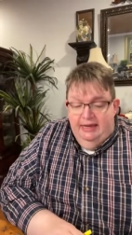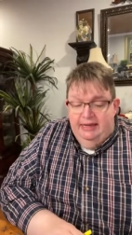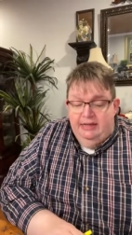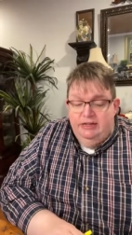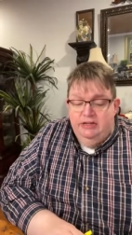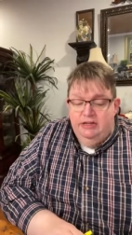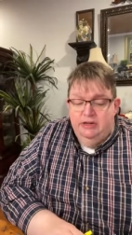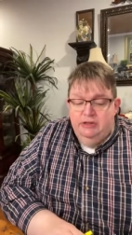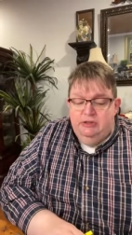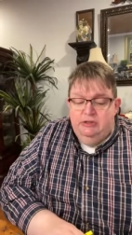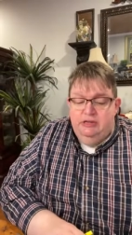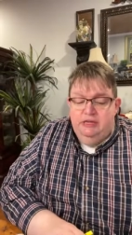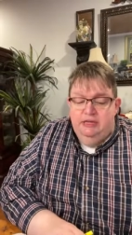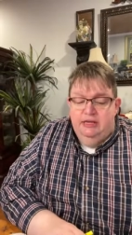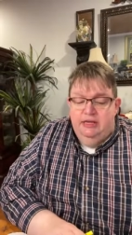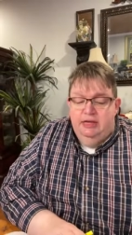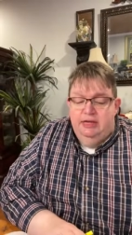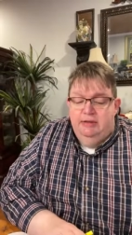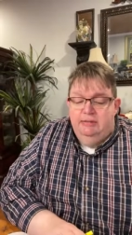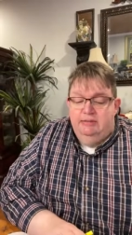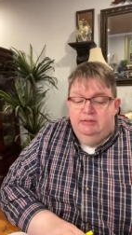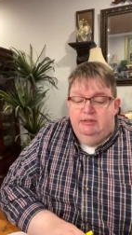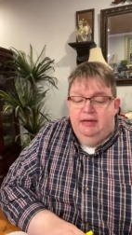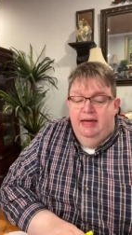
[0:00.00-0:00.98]
inducing
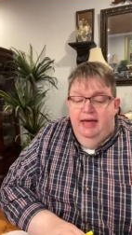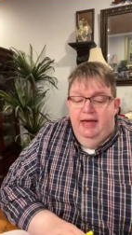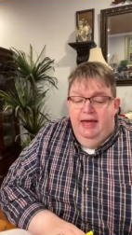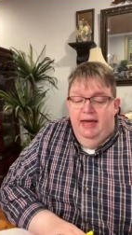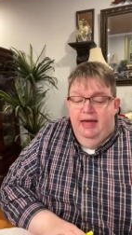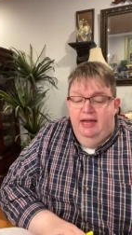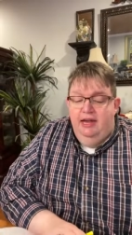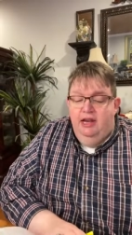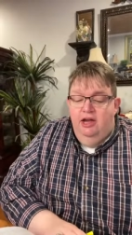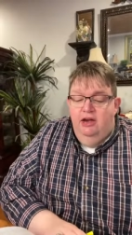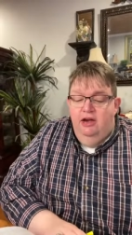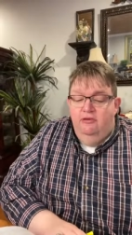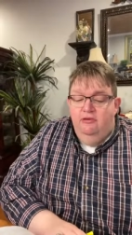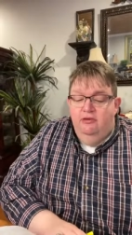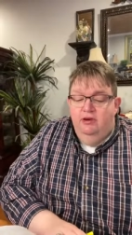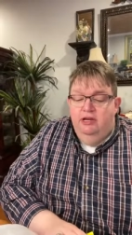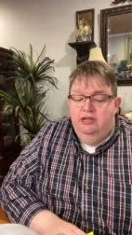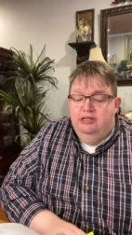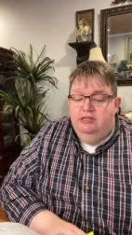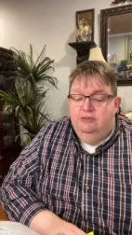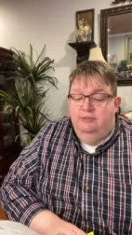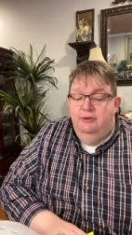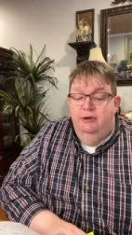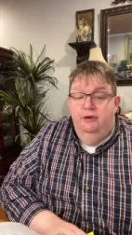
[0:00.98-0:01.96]
him to hand over
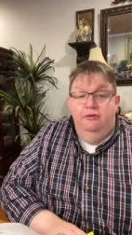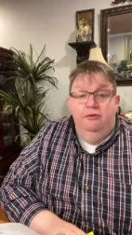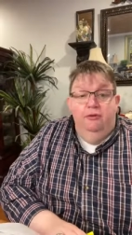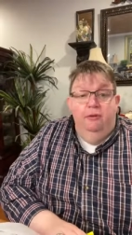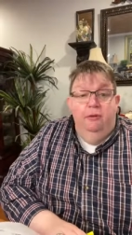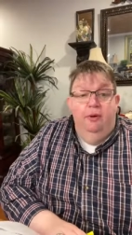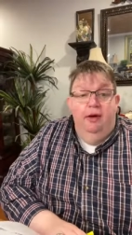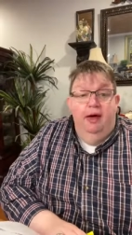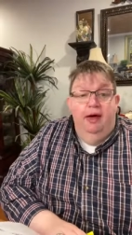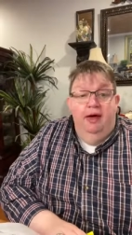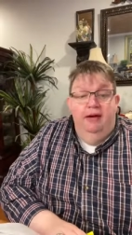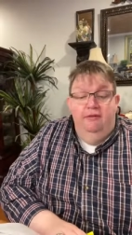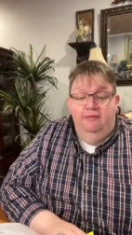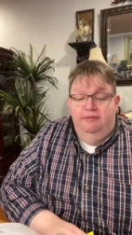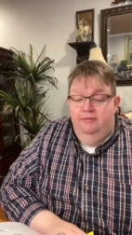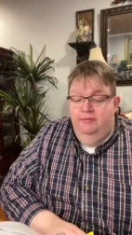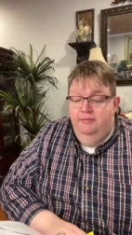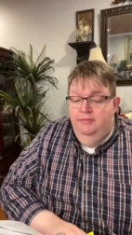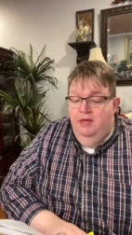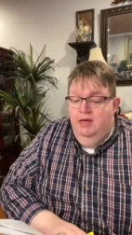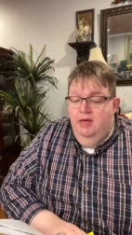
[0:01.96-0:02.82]
his beautiful wife,